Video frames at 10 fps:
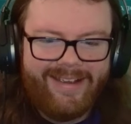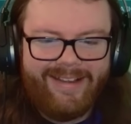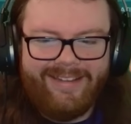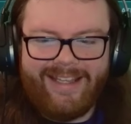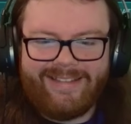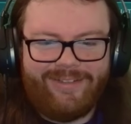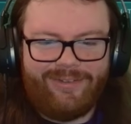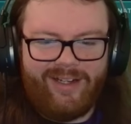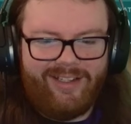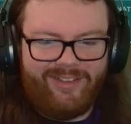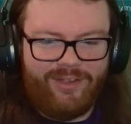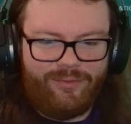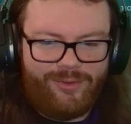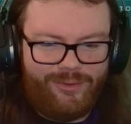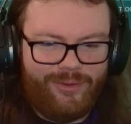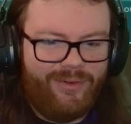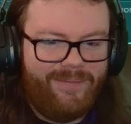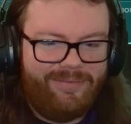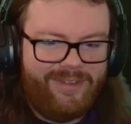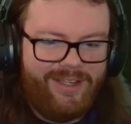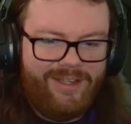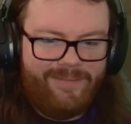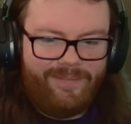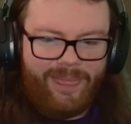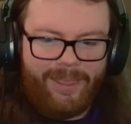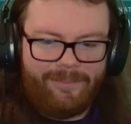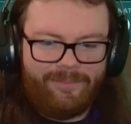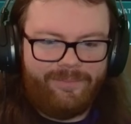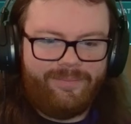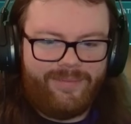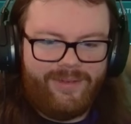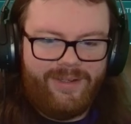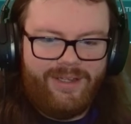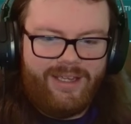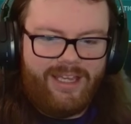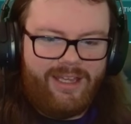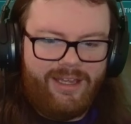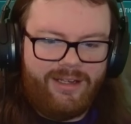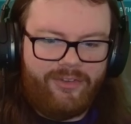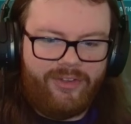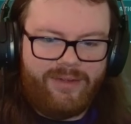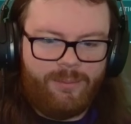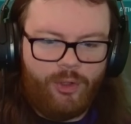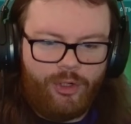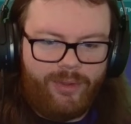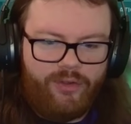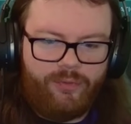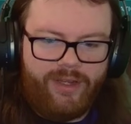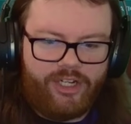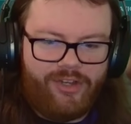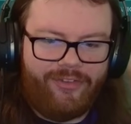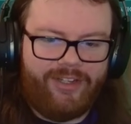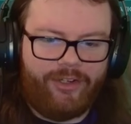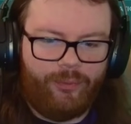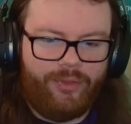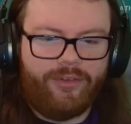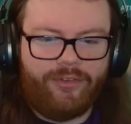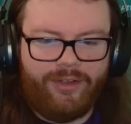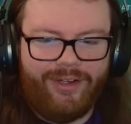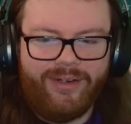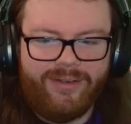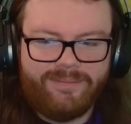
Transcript: That is crazy if true. Five, four, it's even more crazy if he actually sticks with this, though.